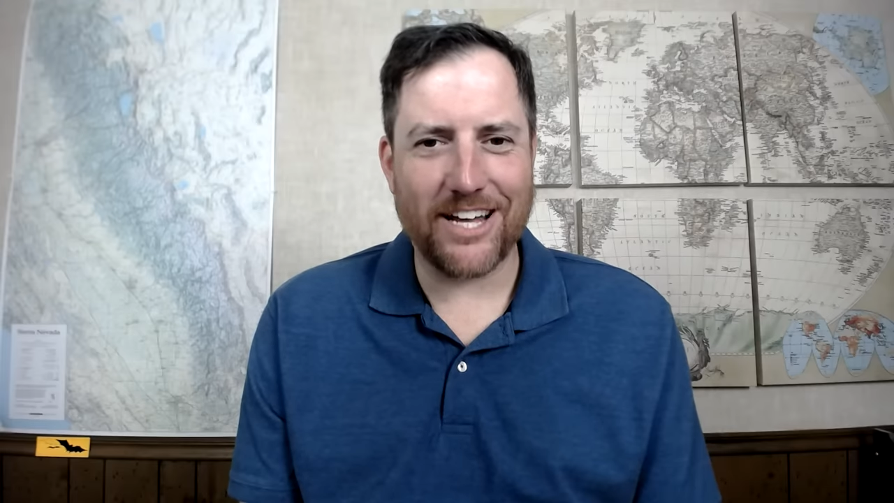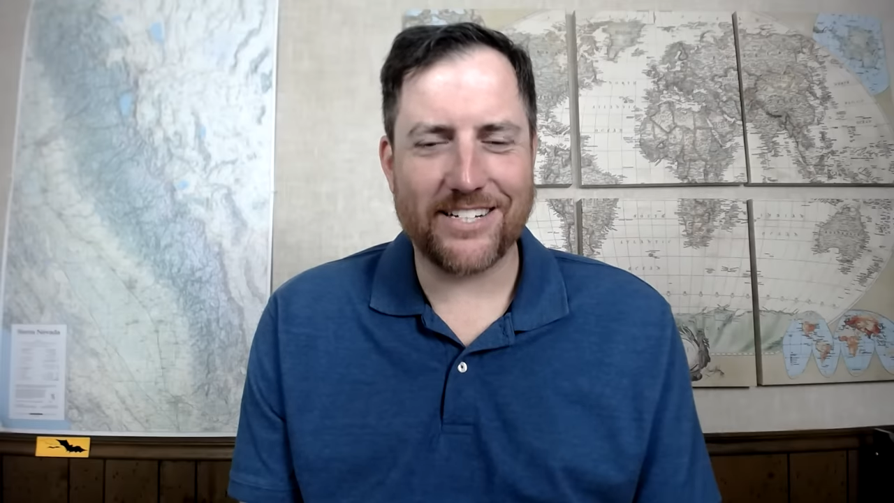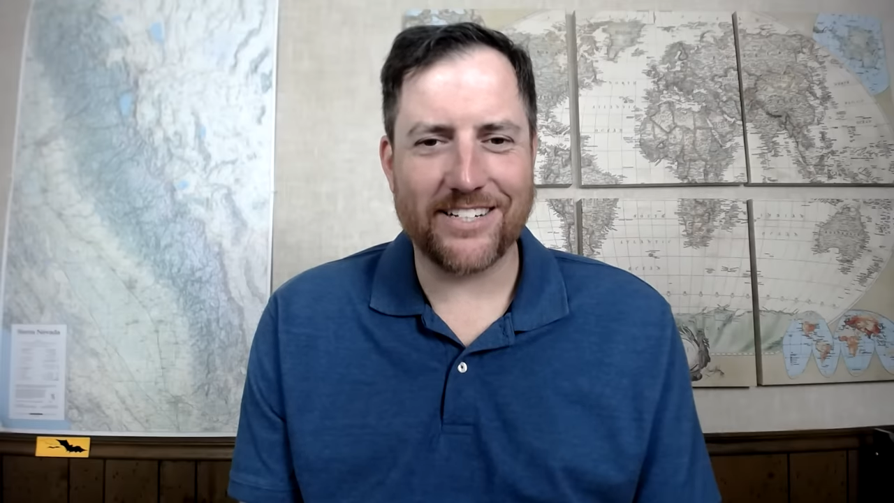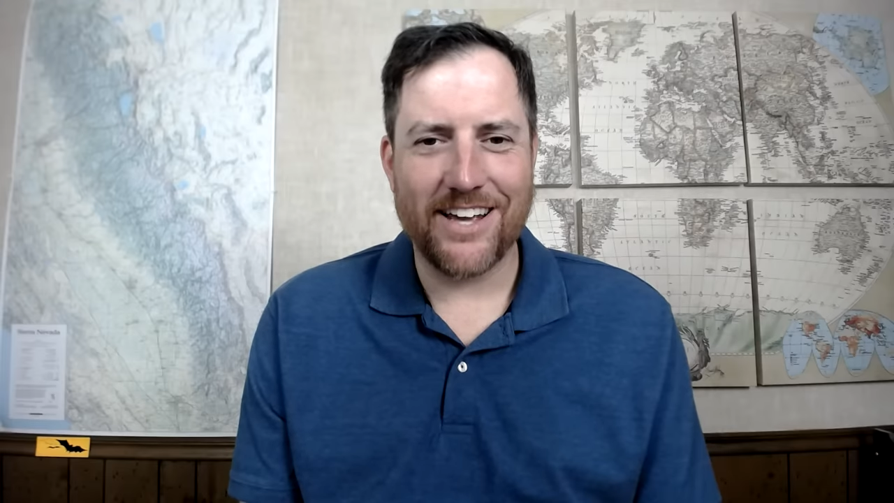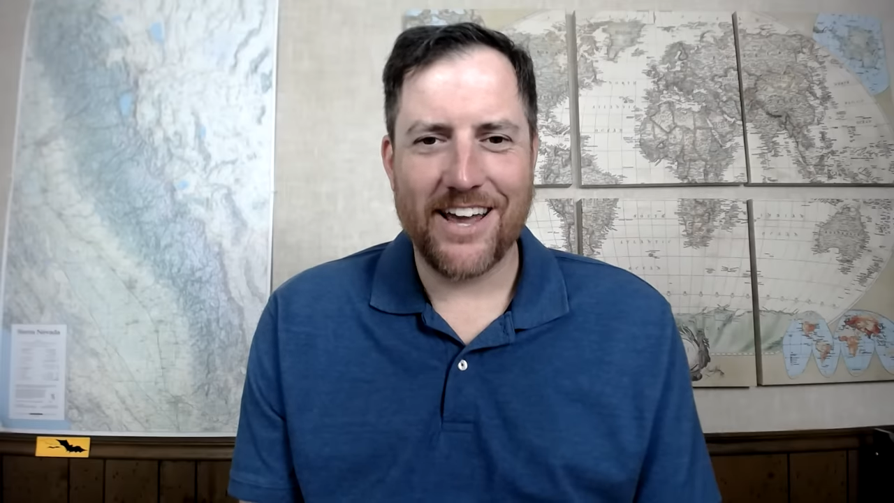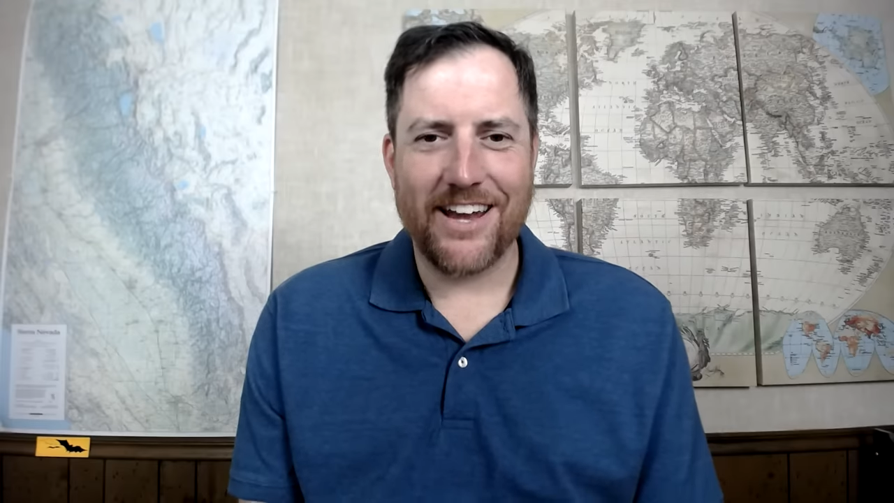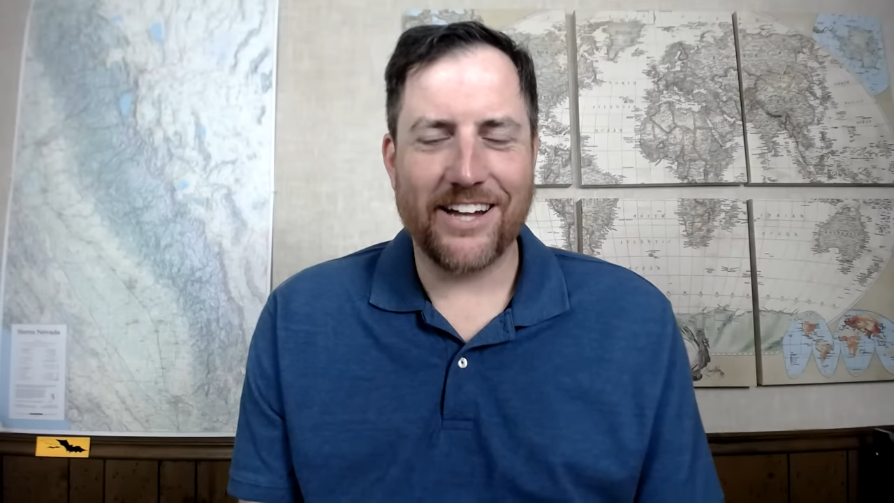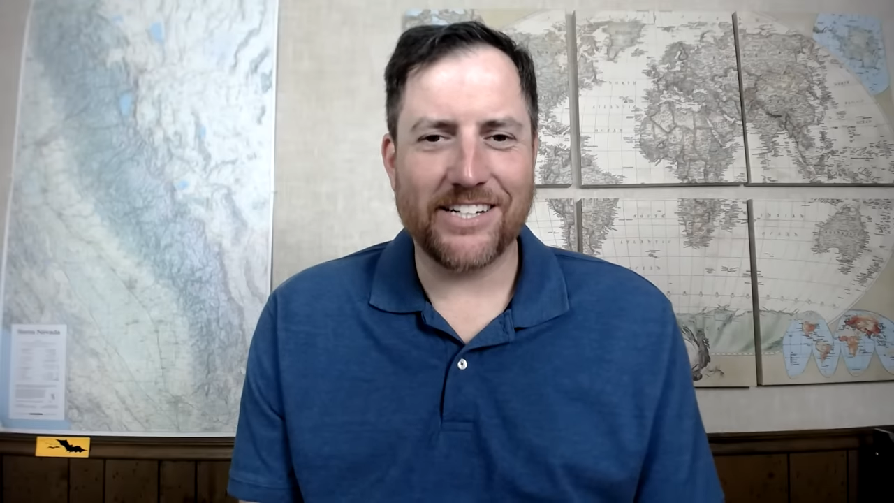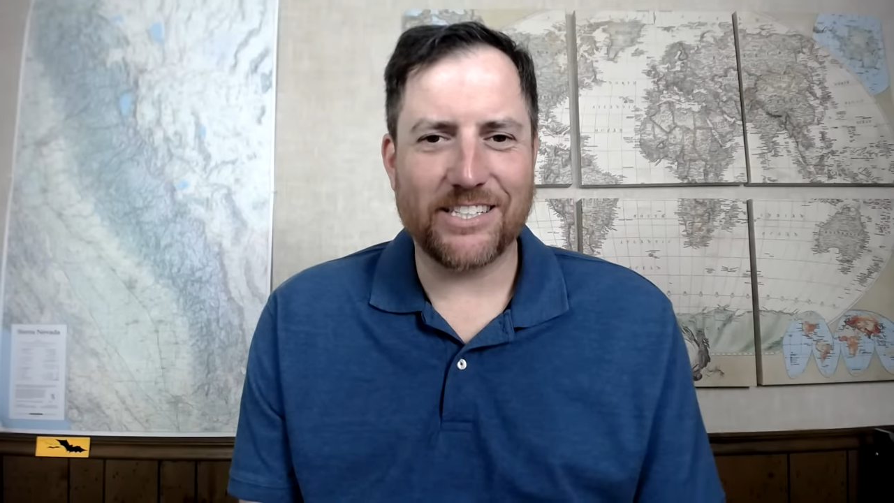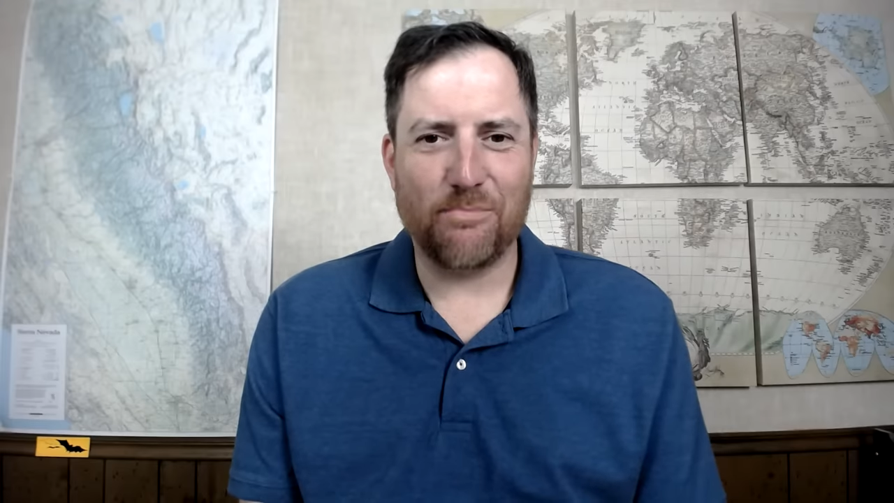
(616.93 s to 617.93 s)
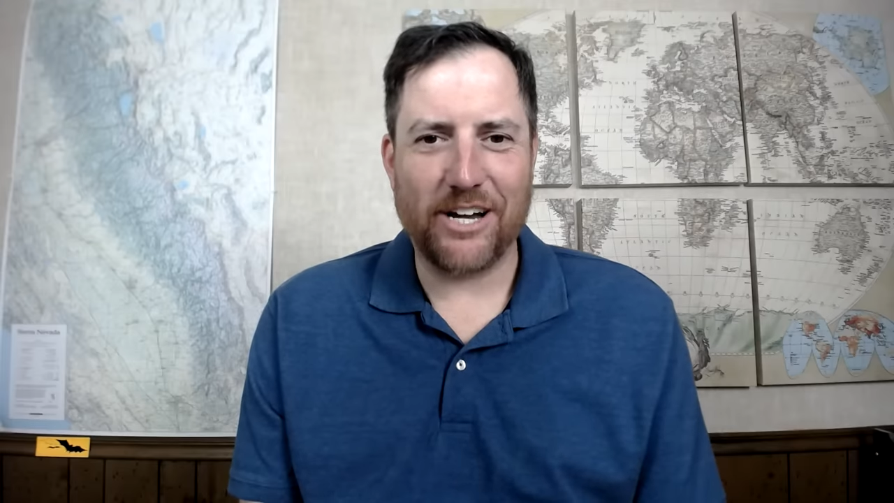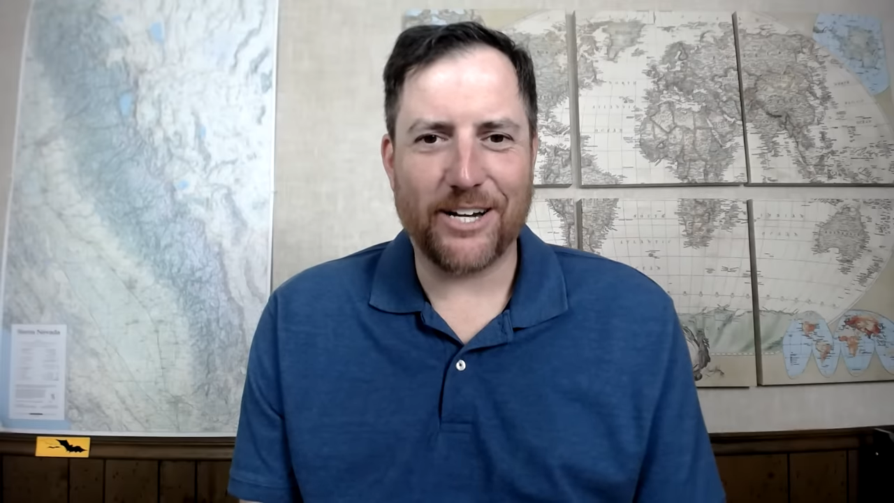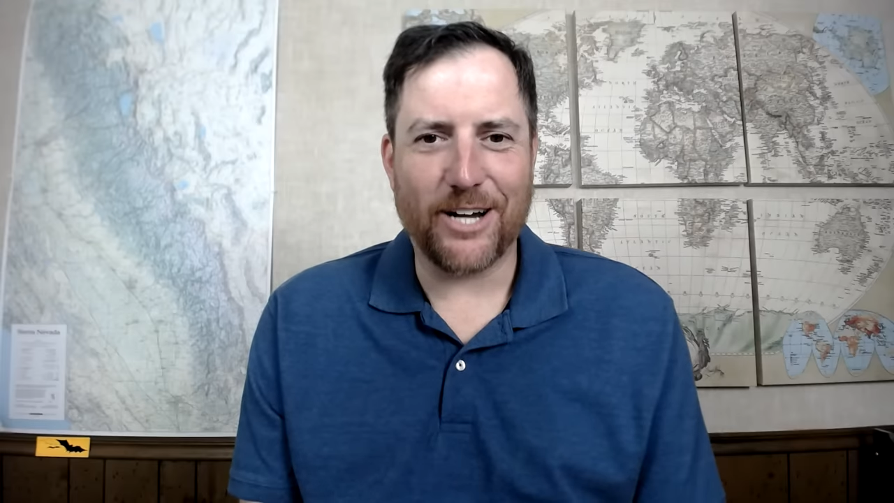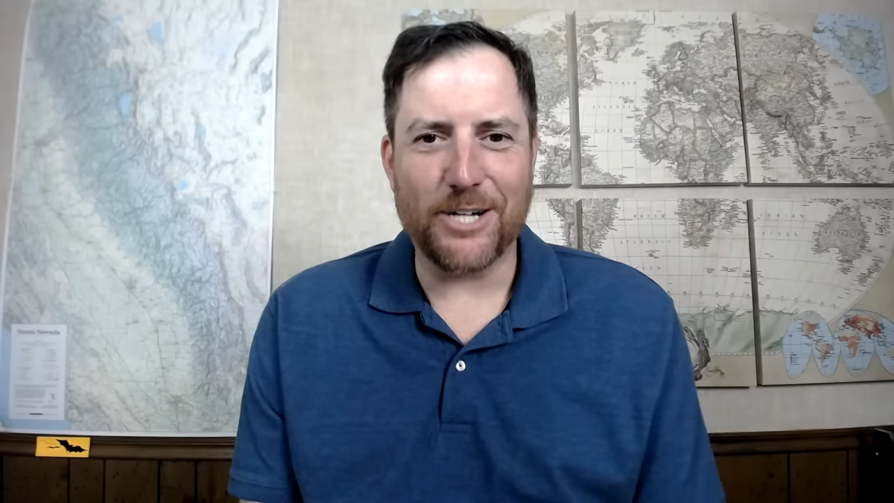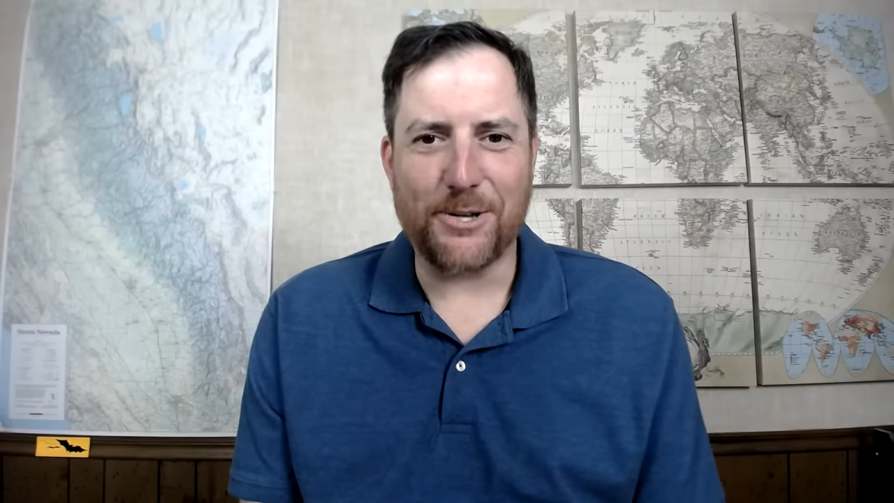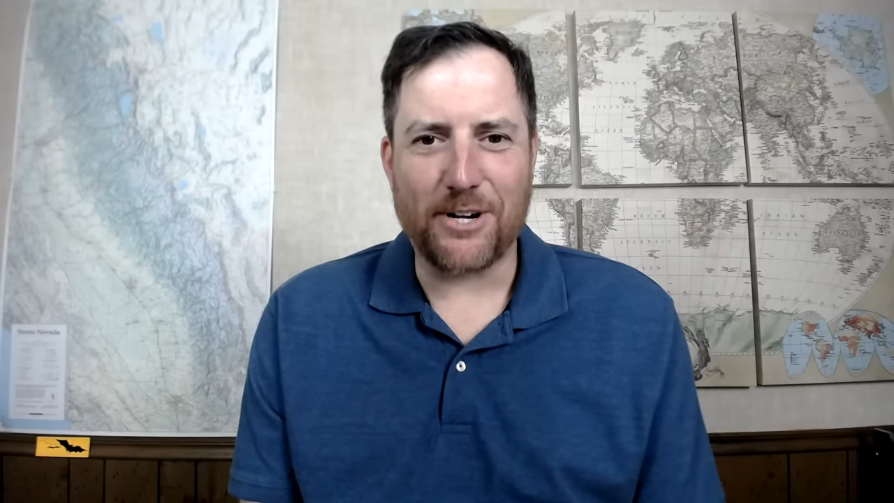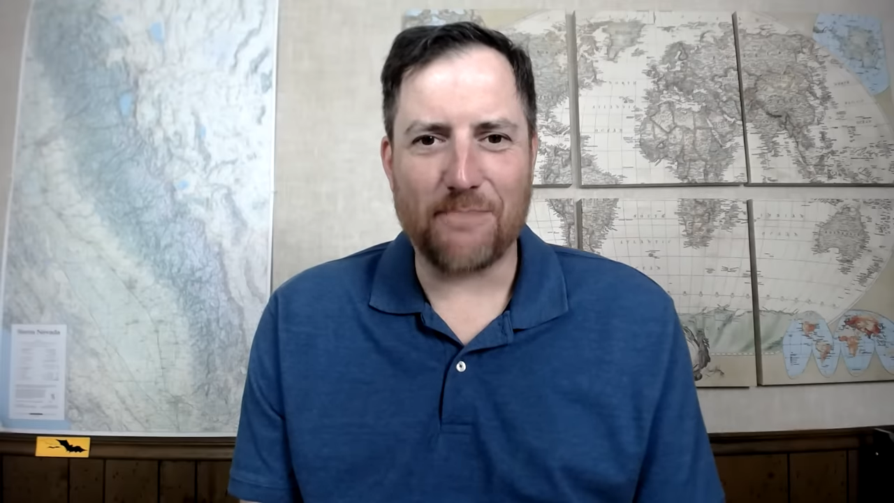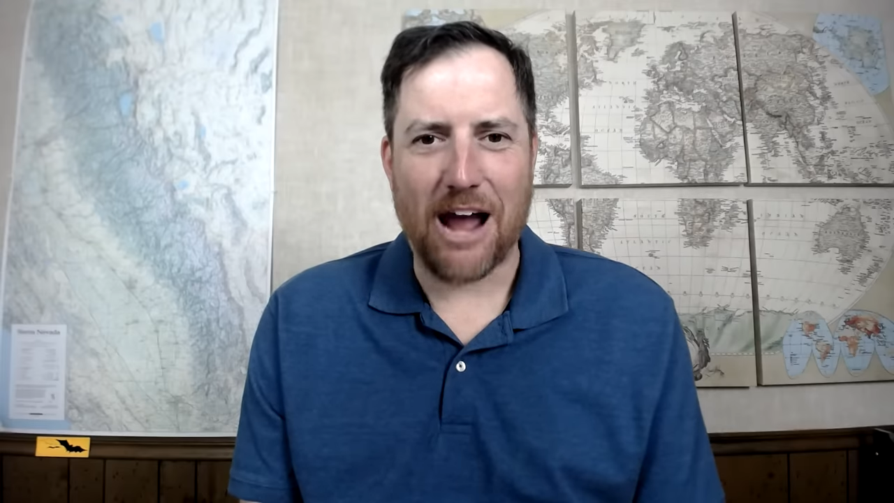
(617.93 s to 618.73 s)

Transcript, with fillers: S And it's such a big country,